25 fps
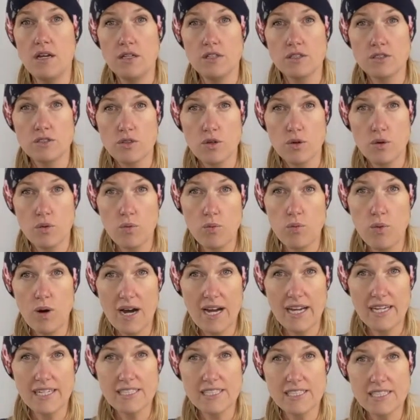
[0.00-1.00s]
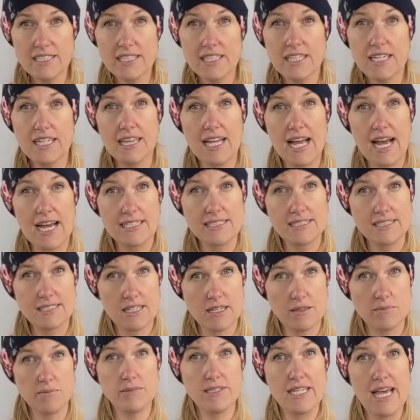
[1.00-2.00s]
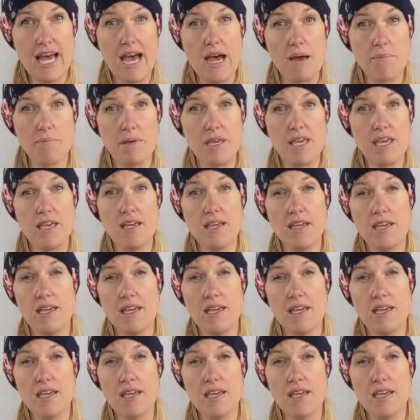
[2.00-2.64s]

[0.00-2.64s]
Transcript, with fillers: So what the gladsome's happy.